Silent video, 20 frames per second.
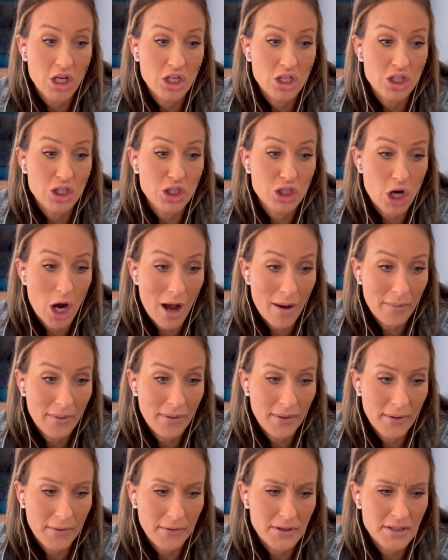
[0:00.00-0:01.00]
job
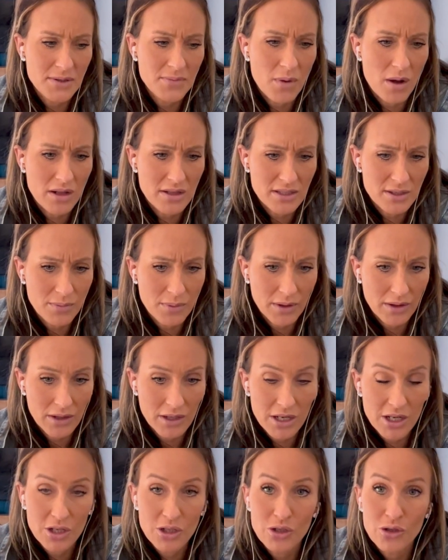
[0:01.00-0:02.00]
and their
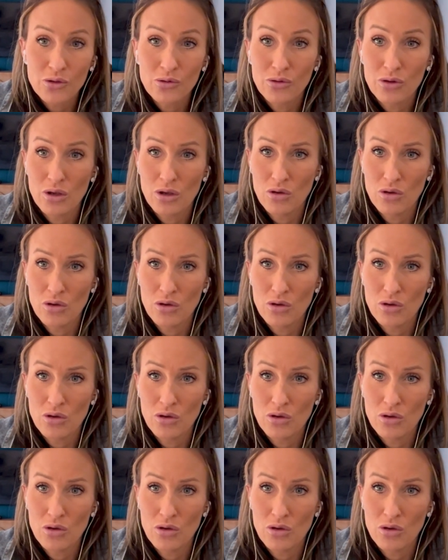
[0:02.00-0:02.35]
responsibility to